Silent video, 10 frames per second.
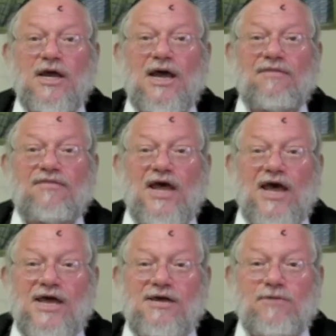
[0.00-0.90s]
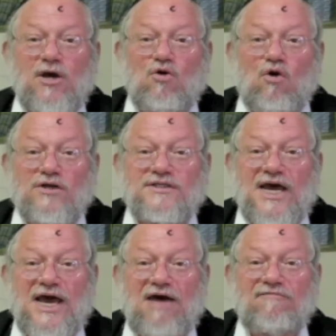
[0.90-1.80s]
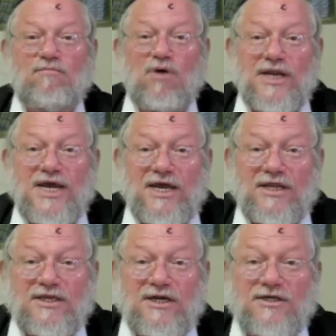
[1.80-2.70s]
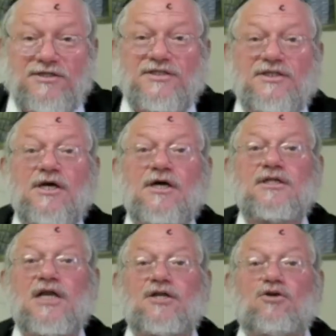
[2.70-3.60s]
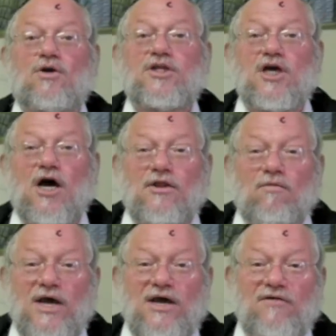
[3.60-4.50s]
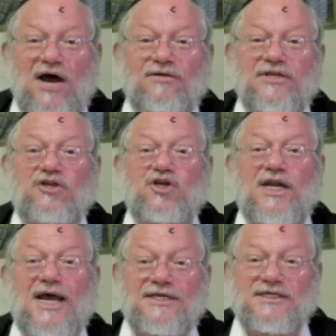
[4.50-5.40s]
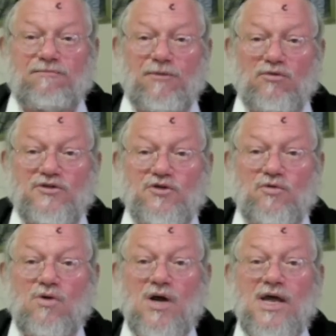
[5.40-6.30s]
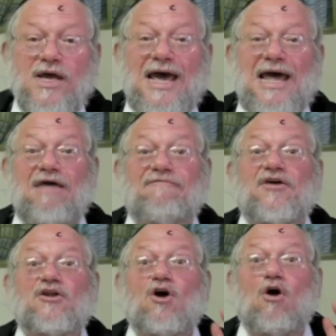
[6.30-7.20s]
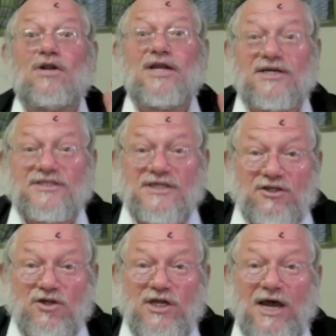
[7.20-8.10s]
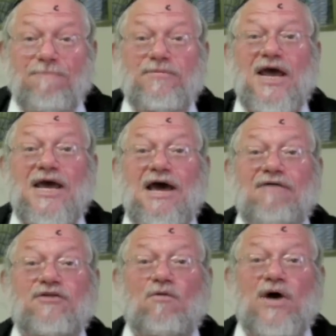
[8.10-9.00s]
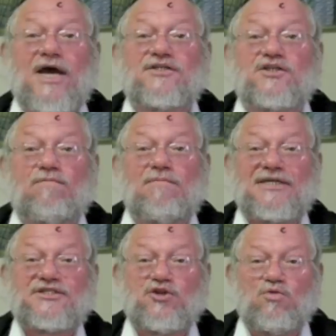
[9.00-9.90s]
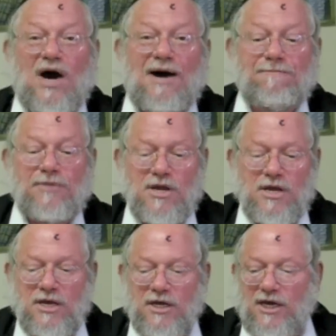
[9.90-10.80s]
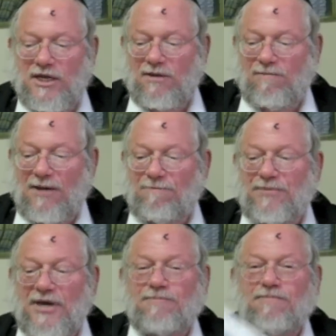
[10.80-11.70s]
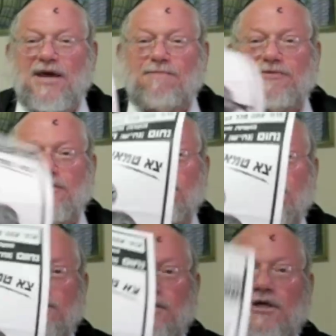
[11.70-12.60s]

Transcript: And they, because they have money interests, they do it the other way around that you're not supposed to. And if you don't listen to them, they have the ways to mess you up. Either by big papers,